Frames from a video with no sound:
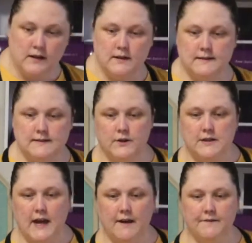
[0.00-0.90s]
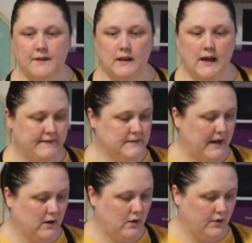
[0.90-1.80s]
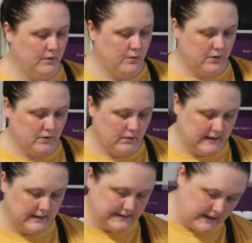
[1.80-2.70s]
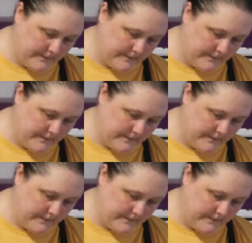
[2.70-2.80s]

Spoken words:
So to have the lives back on is a